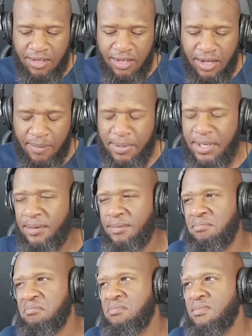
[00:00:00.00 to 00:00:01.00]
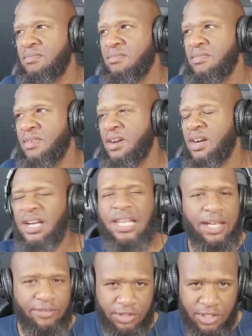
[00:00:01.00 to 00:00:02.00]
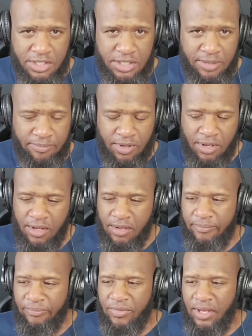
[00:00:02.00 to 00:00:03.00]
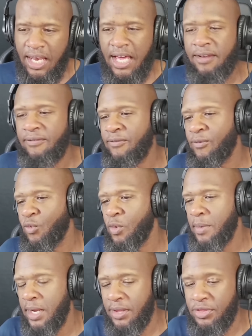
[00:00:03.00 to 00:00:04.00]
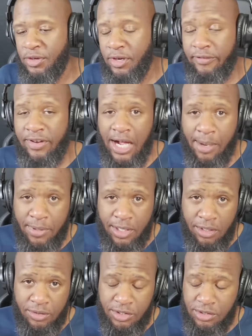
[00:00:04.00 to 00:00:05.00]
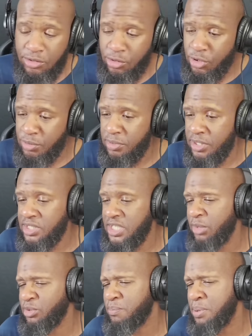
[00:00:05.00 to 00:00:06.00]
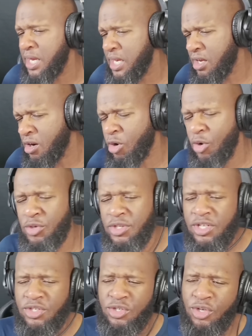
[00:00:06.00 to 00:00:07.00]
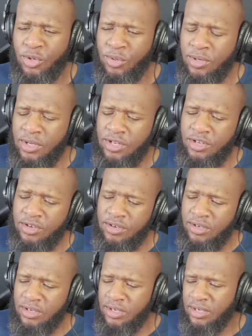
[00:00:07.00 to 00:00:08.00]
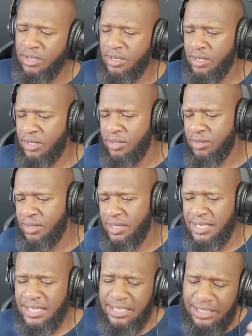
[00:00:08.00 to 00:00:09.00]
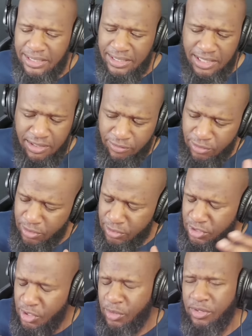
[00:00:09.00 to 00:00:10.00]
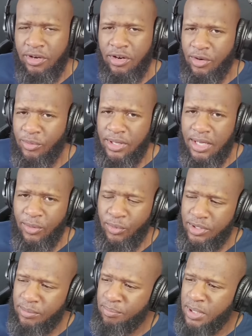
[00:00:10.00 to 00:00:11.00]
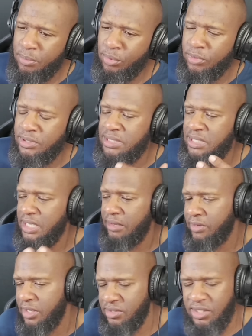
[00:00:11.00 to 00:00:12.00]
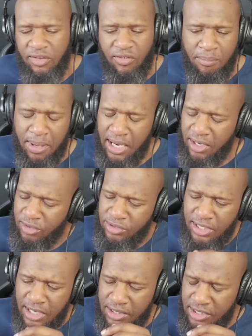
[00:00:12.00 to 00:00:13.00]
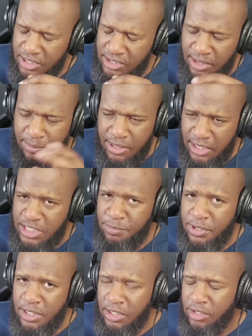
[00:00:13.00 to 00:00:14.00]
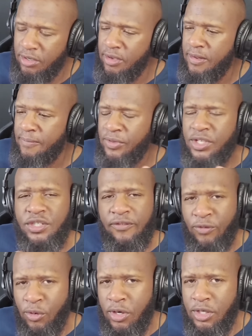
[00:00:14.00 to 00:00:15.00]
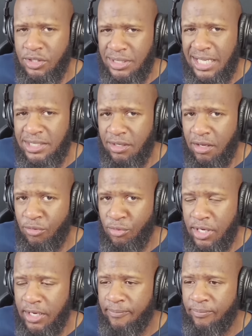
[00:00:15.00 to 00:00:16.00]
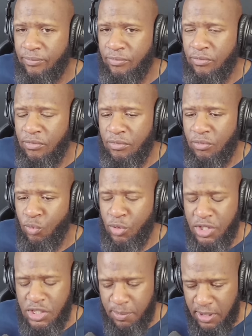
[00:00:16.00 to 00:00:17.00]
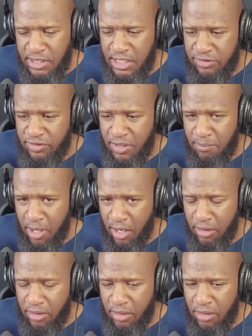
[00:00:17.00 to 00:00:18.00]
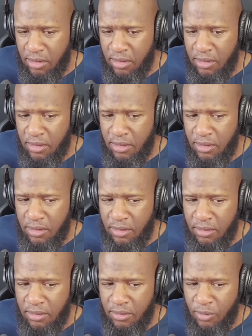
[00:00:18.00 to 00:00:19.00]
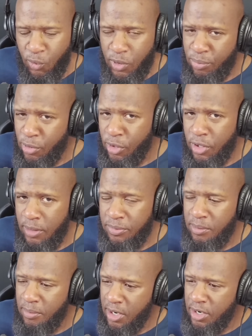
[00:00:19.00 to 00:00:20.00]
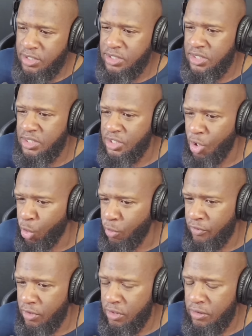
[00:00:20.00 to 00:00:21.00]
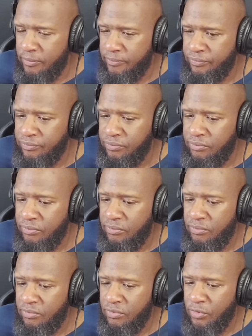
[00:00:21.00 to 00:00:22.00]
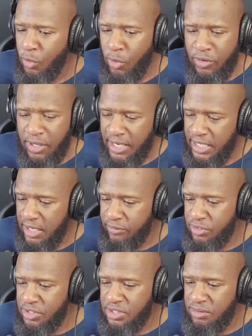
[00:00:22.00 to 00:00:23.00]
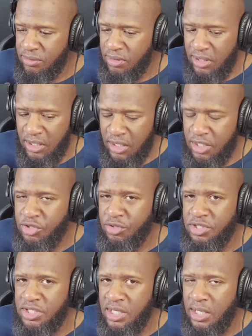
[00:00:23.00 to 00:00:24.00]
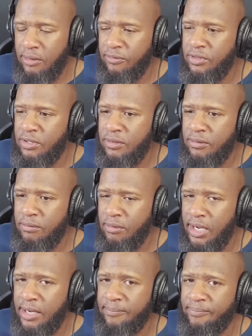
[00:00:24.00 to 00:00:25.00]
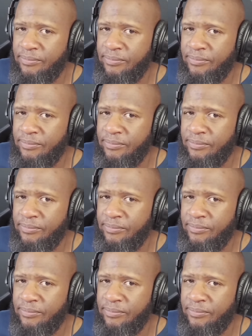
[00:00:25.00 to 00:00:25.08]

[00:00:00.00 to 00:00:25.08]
a bit uh, clever, doesn't it? A lot of women out there have commented on this on social media and said it was petty. Oh, you did, you know, you're a, a, a, Indian giver, or you know, you heard with that when people would give gifts and give it back and those kind of things. I mean, let's be clear. This is a four hundred thousand dollar ring, with the expectation of getting married. We broke up. The marriage is over, or I gave you this illustrious gift, right?